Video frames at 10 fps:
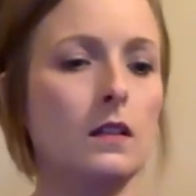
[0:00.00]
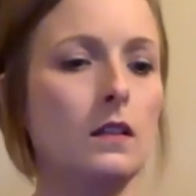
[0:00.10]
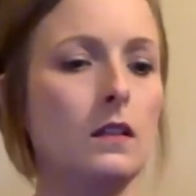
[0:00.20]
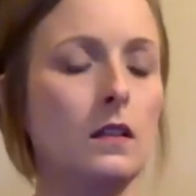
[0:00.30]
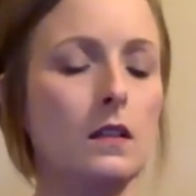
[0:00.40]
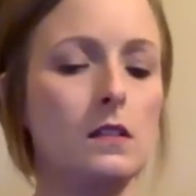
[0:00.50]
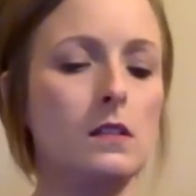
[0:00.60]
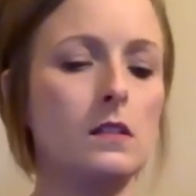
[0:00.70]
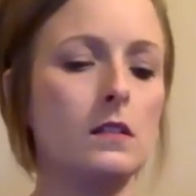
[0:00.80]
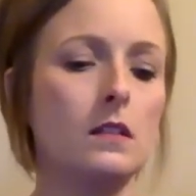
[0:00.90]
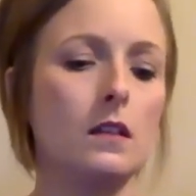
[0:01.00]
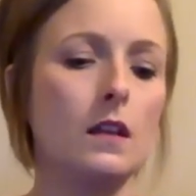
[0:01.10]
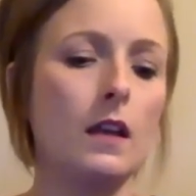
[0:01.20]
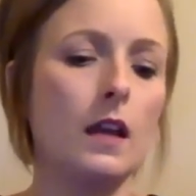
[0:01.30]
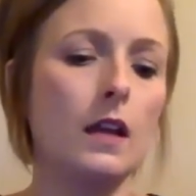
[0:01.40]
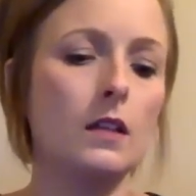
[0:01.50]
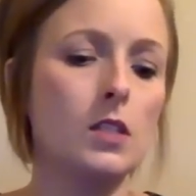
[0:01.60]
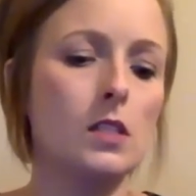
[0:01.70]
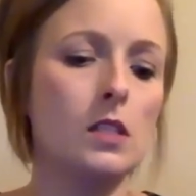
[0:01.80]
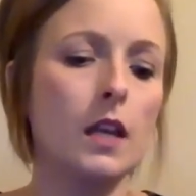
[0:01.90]
These act
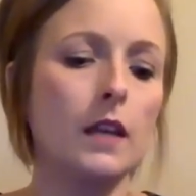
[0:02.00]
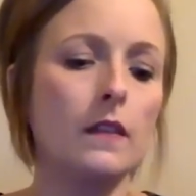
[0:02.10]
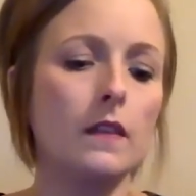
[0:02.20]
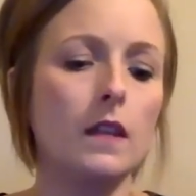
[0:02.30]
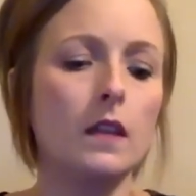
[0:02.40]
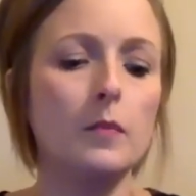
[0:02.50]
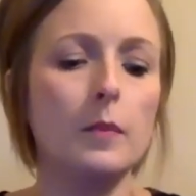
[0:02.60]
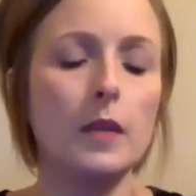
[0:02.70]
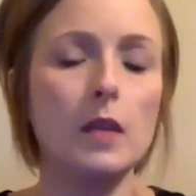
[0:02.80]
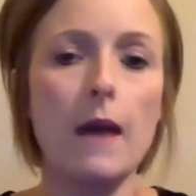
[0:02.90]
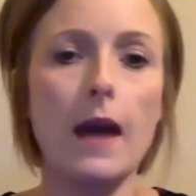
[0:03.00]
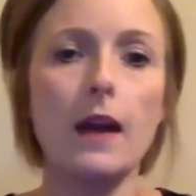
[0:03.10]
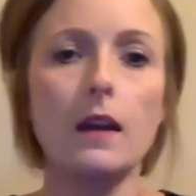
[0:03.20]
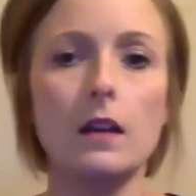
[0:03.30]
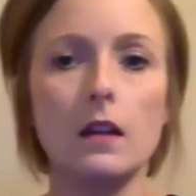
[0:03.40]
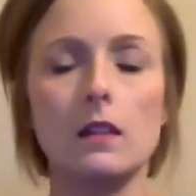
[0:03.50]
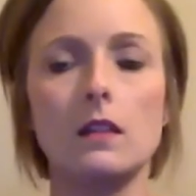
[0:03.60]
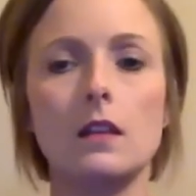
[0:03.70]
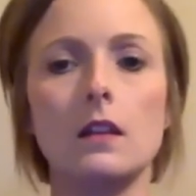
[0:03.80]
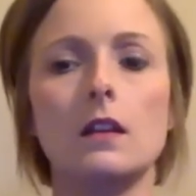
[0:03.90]
just like the Big Mac and
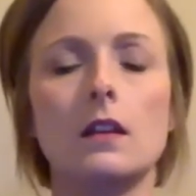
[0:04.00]
the